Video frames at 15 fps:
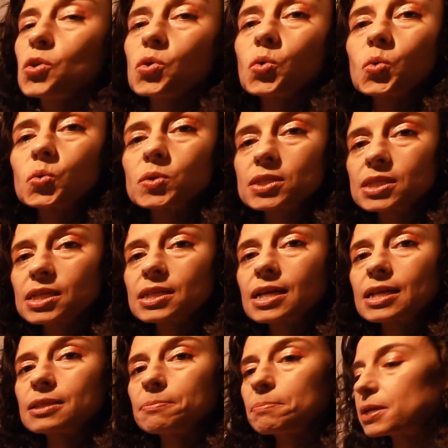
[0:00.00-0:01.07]
You could see
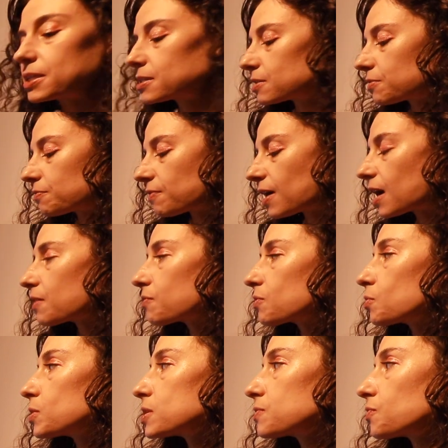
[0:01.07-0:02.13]
that the best
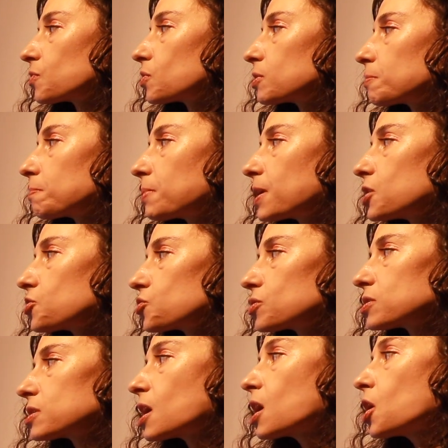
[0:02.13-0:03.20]
survival is for the
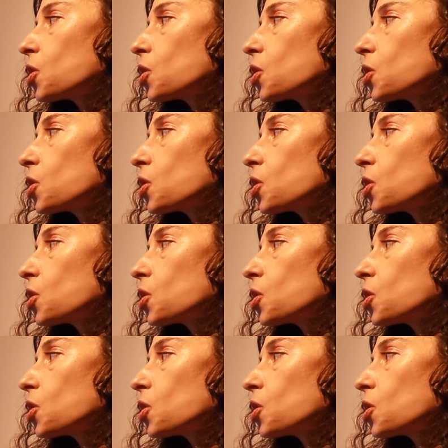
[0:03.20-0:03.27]
patients